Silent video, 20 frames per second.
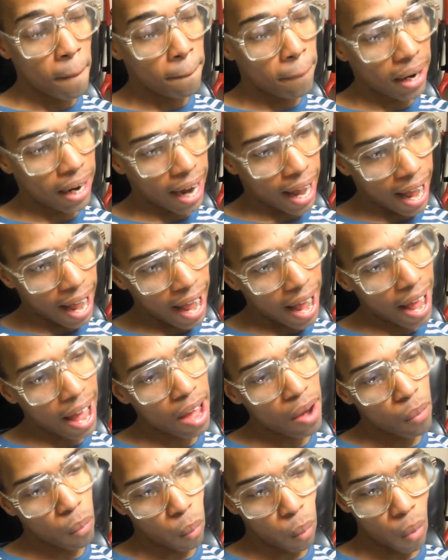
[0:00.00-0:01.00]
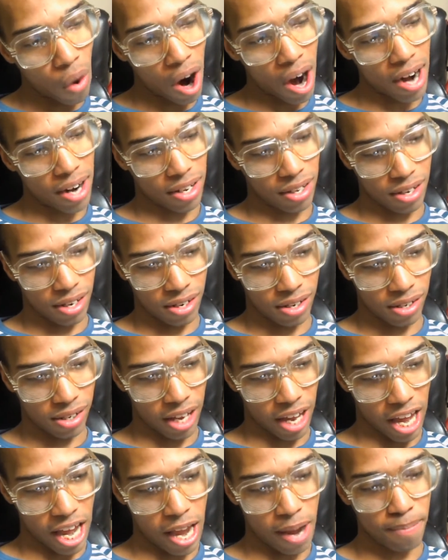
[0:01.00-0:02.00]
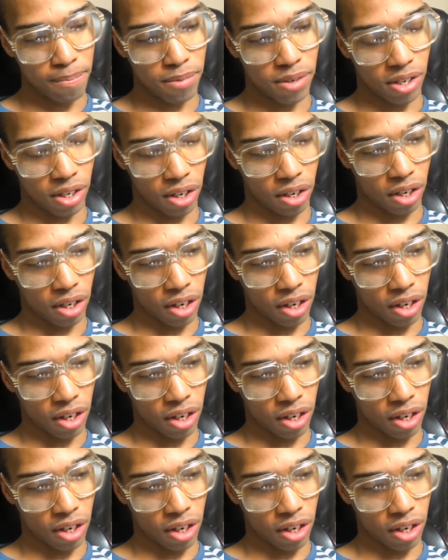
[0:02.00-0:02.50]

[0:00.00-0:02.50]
But I want this game to